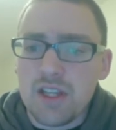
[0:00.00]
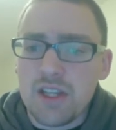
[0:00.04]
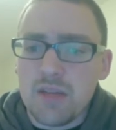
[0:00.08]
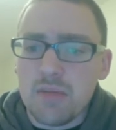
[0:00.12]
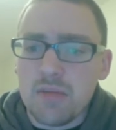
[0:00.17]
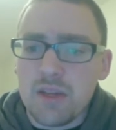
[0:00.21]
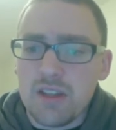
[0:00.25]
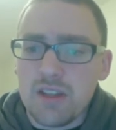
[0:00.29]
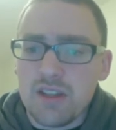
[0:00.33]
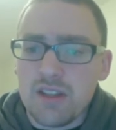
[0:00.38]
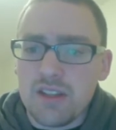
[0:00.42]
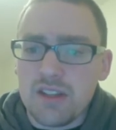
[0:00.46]

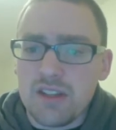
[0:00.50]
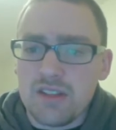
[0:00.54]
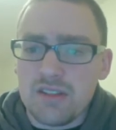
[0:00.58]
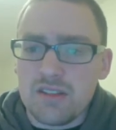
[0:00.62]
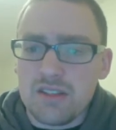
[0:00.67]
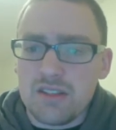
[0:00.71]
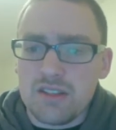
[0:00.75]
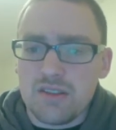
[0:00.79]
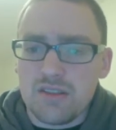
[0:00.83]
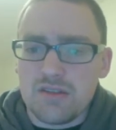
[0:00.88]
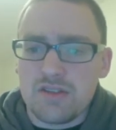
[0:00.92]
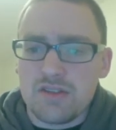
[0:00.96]
but
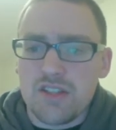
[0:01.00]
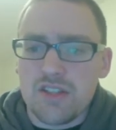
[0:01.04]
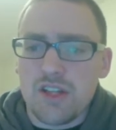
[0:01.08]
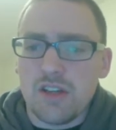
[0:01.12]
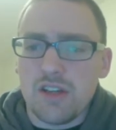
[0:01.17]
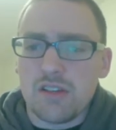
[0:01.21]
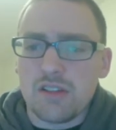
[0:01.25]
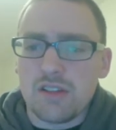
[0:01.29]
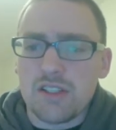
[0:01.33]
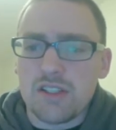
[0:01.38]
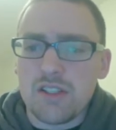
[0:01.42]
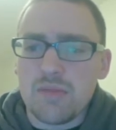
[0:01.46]
their
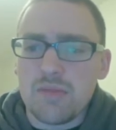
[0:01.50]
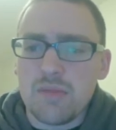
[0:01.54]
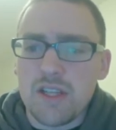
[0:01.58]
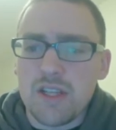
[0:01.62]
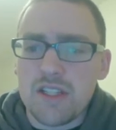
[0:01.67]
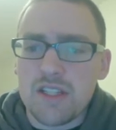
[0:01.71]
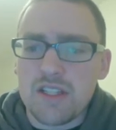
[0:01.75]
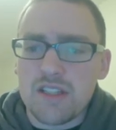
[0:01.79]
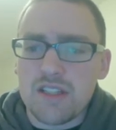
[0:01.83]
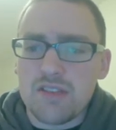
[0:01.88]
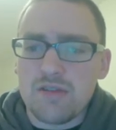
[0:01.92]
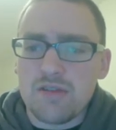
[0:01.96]
scholarly
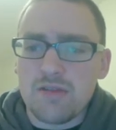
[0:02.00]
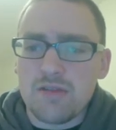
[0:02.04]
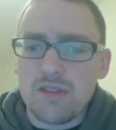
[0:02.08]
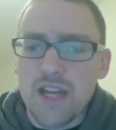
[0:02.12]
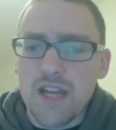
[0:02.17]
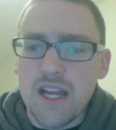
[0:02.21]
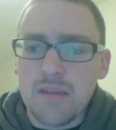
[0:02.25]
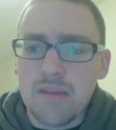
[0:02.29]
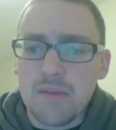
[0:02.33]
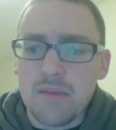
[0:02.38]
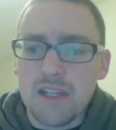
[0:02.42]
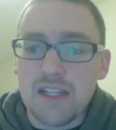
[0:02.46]
opinion
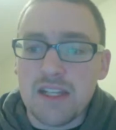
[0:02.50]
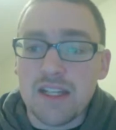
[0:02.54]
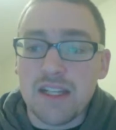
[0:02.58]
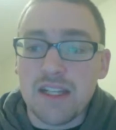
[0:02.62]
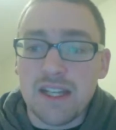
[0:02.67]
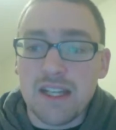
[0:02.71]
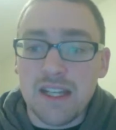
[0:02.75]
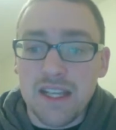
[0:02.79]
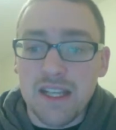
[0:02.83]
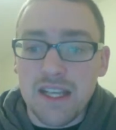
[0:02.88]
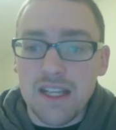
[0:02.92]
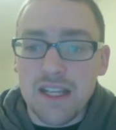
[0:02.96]
fragmented
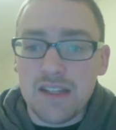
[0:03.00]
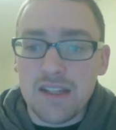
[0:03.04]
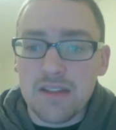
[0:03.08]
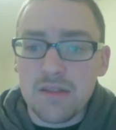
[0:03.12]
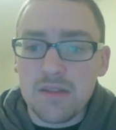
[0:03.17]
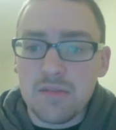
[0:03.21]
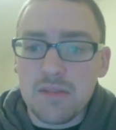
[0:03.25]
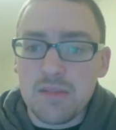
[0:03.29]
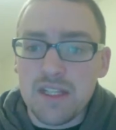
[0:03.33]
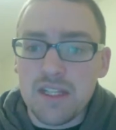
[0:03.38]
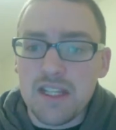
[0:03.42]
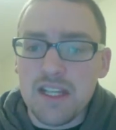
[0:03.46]
again
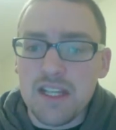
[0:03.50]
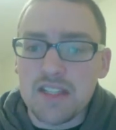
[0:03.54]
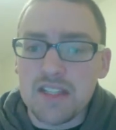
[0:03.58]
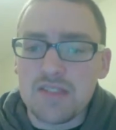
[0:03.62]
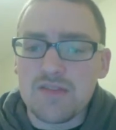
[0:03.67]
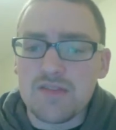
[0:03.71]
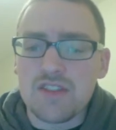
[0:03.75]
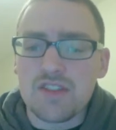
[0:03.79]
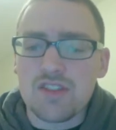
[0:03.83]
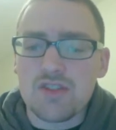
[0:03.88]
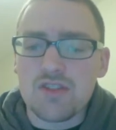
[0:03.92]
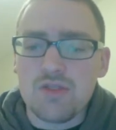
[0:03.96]
because of
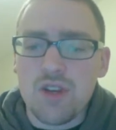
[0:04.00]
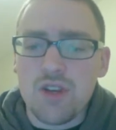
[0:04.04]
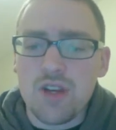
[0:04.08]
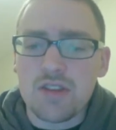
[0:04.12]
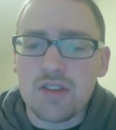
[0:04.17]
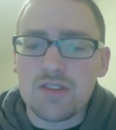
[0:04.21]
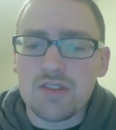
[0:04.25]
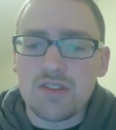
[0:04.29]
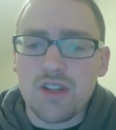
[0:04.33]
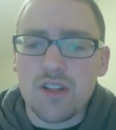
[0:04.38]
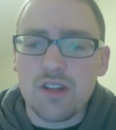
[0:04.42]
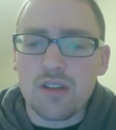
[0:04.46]
the strong
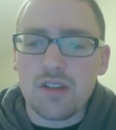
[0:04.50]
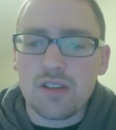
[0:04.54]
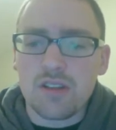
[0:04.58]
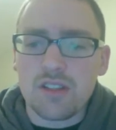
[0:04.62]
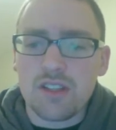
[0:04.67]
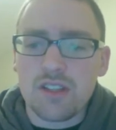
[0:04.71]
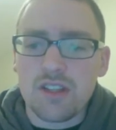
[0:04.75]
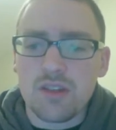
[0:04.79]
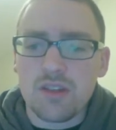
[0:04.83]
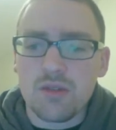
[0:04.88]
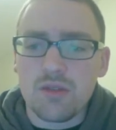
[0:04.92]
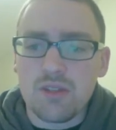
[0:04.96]
scholarly
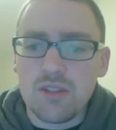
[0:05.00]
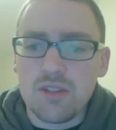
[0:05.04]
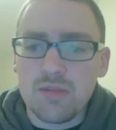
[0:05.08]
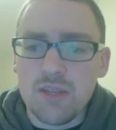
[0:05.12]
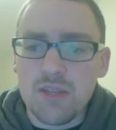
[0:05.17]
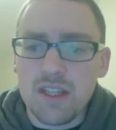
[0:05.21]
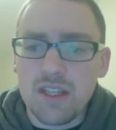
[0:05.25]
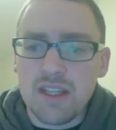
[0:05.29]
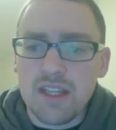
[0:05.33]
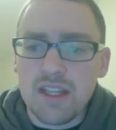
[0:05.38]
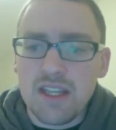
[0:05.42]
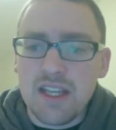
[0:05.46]

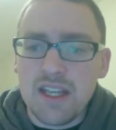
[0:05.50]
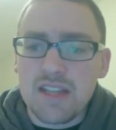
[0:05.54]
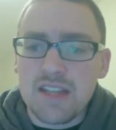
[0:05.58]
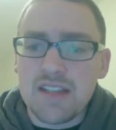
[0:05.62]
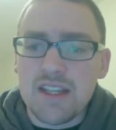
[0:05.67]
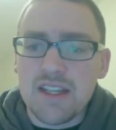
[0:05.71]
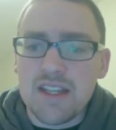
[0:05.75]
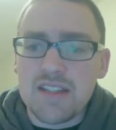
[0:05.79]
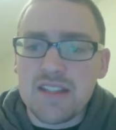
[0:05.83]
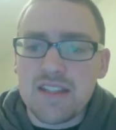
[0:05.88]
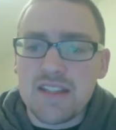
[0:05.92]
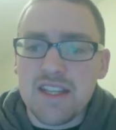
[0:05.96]
agreement that
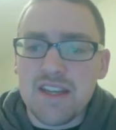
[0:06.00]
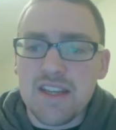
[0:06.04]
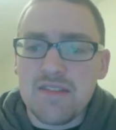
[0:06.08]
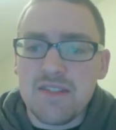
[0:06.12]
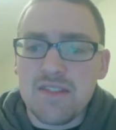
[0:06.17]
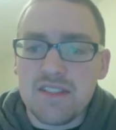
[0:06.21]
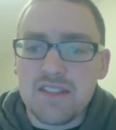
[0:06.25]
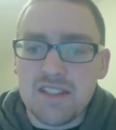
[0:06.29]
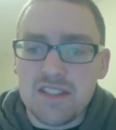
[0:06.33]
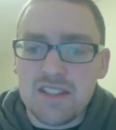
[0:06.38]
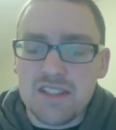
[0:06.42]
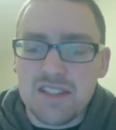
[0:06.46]
Isaiah
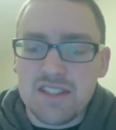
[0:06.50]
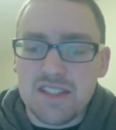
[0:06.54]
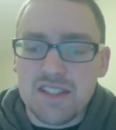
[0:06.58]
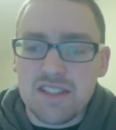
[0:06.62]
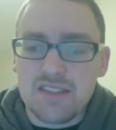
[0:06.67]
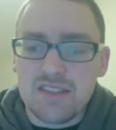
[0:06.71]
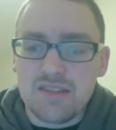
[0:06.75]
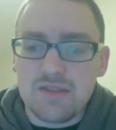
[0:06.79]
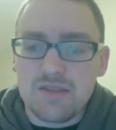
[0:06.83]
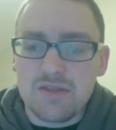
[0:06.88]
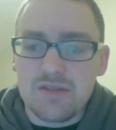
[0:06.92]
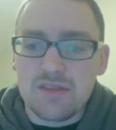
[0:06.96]
56
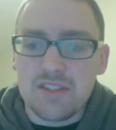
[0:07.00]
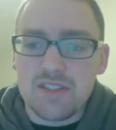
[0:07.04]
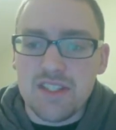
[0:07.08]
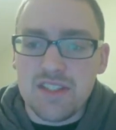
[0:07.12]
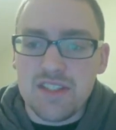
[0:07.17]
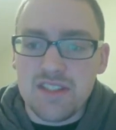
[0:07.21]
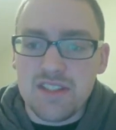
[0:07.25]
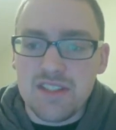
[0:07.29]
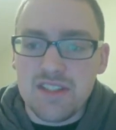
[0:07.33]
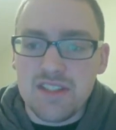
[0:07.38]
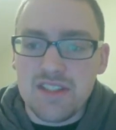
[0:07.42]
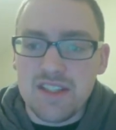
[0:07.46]
through
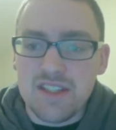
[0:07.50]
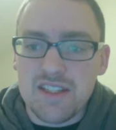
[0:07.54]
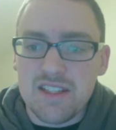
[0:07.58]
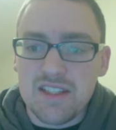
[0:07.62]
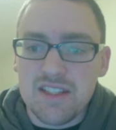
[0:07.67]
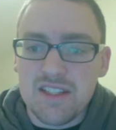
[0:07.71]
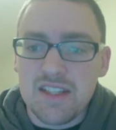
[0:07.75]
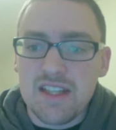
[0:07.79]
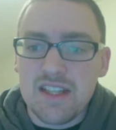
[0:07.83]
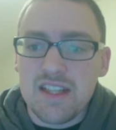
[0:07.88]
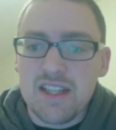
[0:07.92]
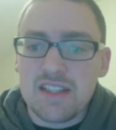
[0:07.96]
66
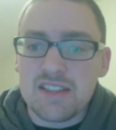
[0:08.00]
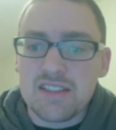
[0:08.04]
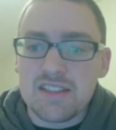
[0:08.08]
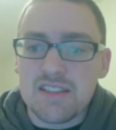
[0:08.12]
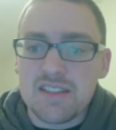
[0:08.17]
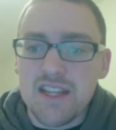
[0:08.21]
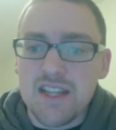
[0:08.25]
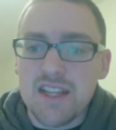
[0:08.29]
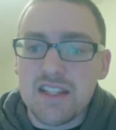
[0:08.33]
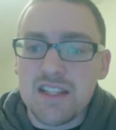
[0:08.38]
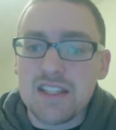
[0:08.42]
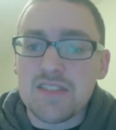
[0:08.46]
does
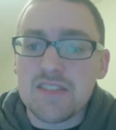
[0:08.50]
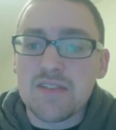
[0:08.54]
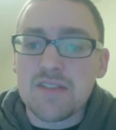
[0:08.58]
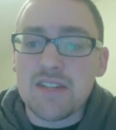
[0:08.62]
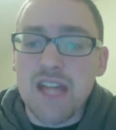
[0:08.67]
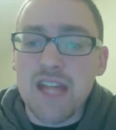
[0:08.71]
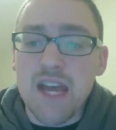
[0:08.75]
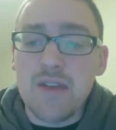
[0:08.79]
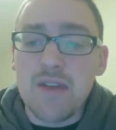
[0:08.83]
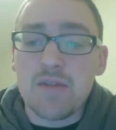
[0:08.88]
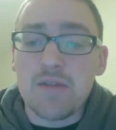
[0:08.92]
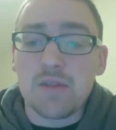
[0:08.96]
not even
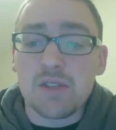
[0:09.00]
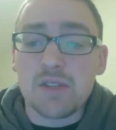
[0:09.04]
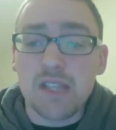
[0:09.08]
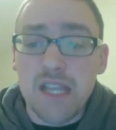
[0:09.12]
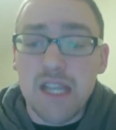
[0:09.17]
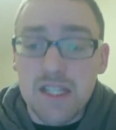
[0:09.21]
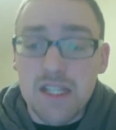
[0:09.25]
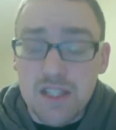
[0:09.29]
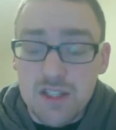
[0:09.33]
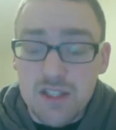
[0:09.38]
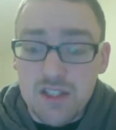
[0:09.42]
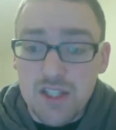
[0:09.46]
have a
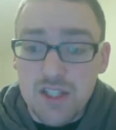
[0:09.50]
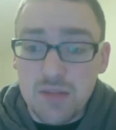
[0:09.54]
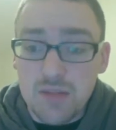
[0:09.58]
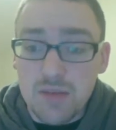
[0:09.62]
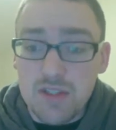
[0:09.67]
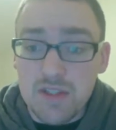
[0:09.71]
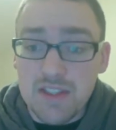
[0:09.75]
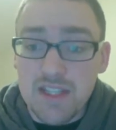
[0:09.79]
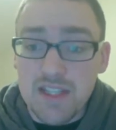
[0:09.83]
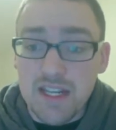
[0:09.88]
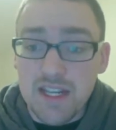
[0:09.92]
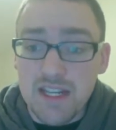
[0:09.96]
relationship with
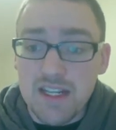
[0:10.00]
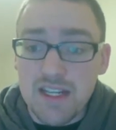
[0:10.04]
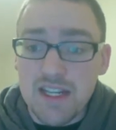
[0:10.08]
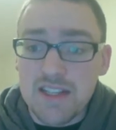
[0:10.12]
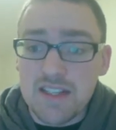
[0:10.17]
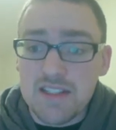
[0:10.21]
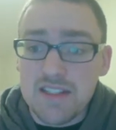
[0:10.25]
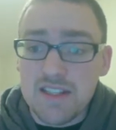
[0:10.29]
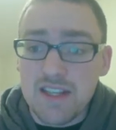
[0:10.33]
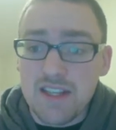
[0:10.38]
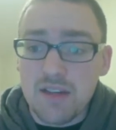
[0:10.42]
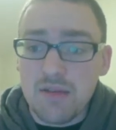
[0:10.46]
second
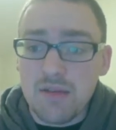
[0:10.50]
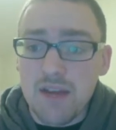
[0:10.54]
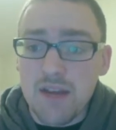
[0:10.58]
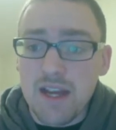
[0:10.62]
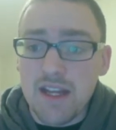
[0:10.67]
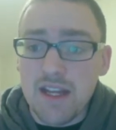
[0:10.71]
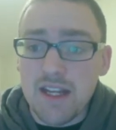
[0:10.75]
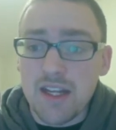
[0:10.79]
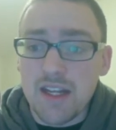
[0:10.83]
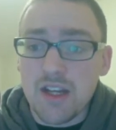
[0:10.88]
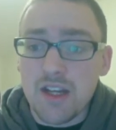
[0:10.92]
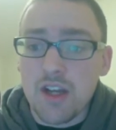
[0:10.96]
Isaiah
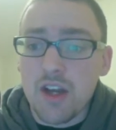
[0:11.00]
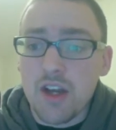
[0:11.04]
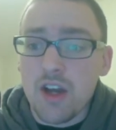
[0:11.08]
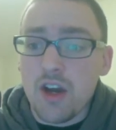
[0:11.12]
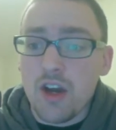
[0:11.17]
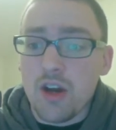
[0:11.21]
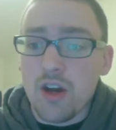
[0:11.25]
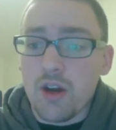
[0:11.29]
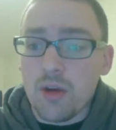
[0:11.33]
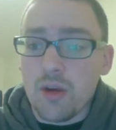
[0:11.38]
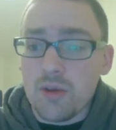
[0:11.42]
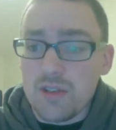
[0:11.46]
writing
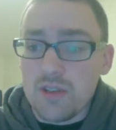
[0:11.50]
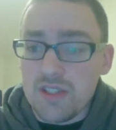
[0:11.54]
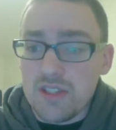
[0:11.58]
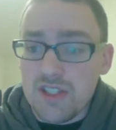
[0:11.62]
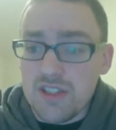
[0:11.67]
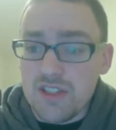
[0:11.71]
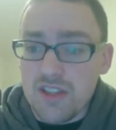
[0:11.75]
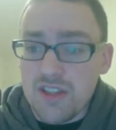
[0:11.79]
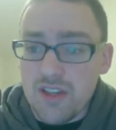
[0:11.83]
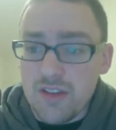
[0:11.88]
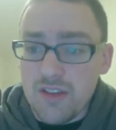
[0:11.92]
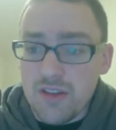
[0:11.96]
or with
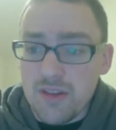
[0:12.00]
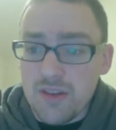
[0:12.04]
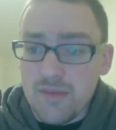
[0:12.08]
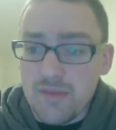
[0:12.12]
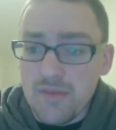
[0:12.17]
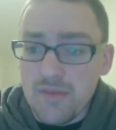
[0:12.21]
each other.